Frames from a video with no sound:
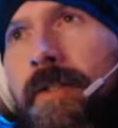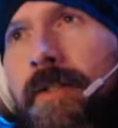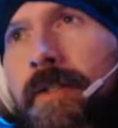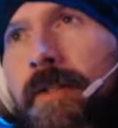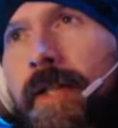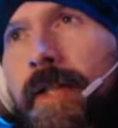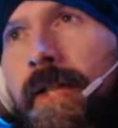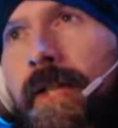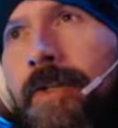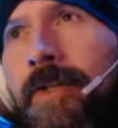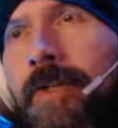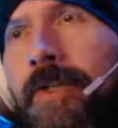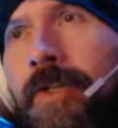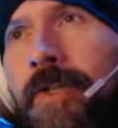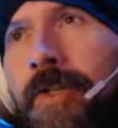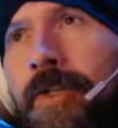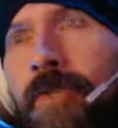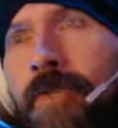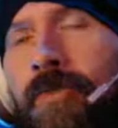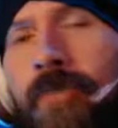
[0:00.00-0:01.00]
And you
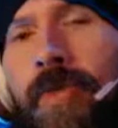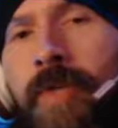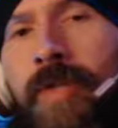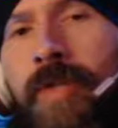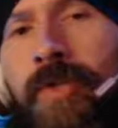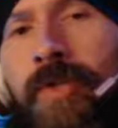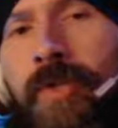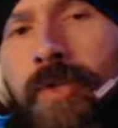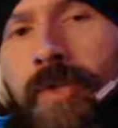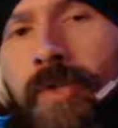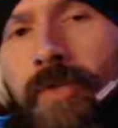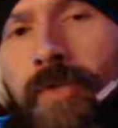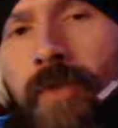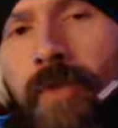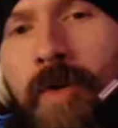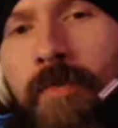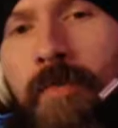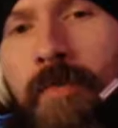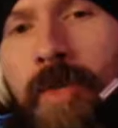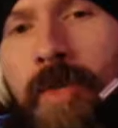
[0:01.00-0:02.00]
can do research
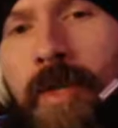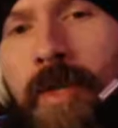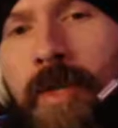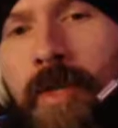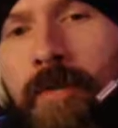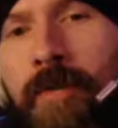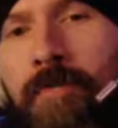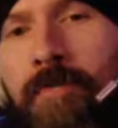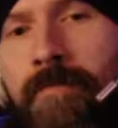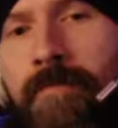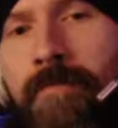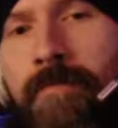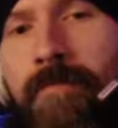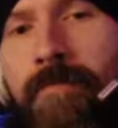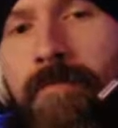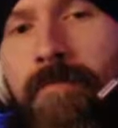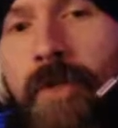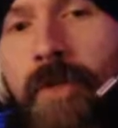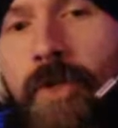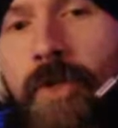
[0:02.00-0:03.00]
from the
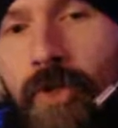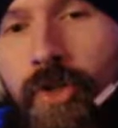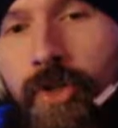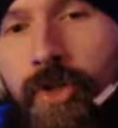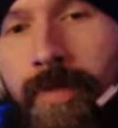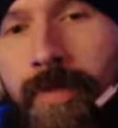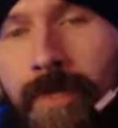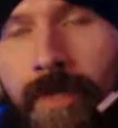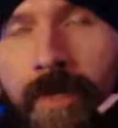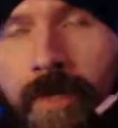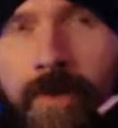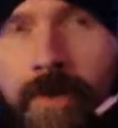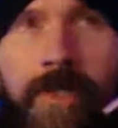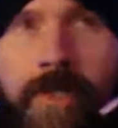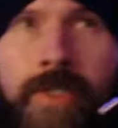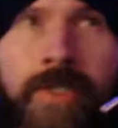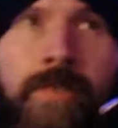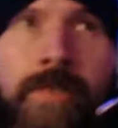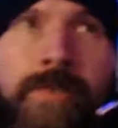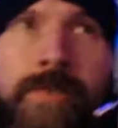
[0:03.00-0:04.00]
human
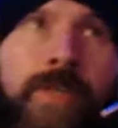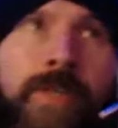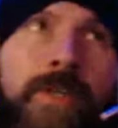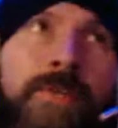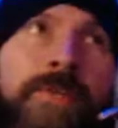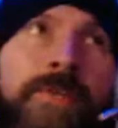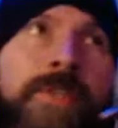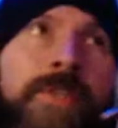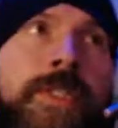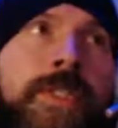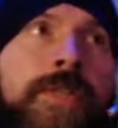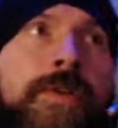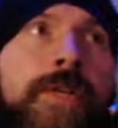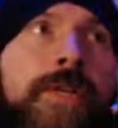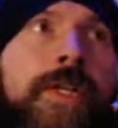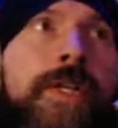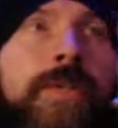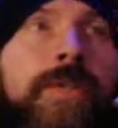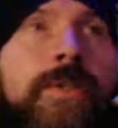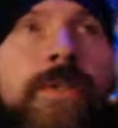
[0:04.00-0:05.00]
narratives of
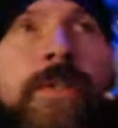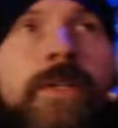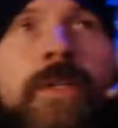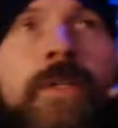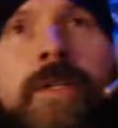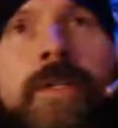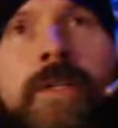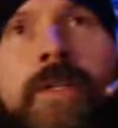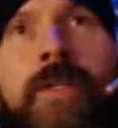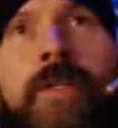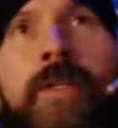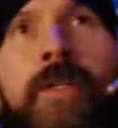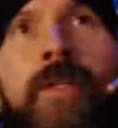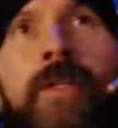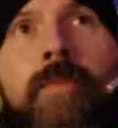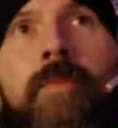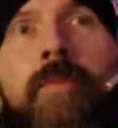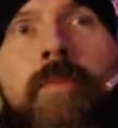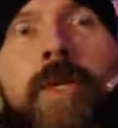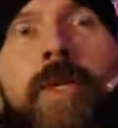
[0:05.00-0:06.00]
Sirius,
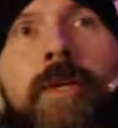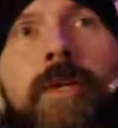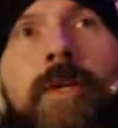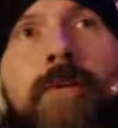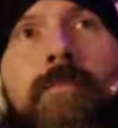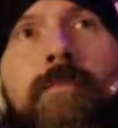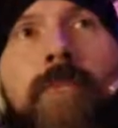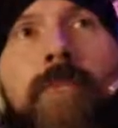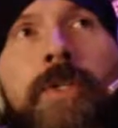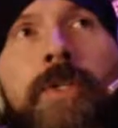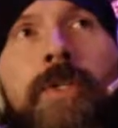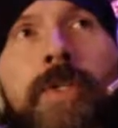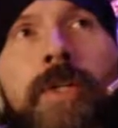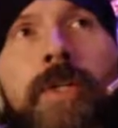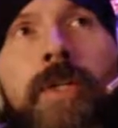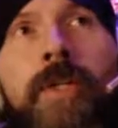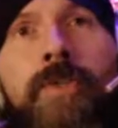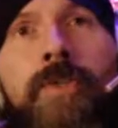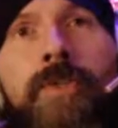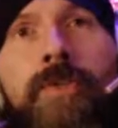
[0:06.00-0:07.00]
but you
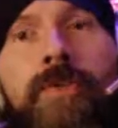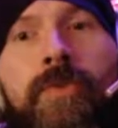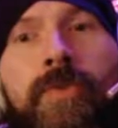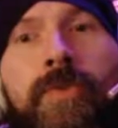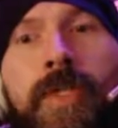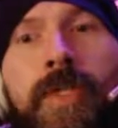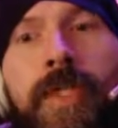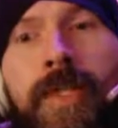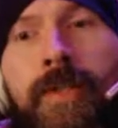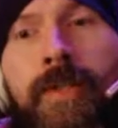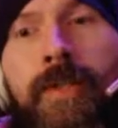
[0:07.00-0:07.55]
can also look at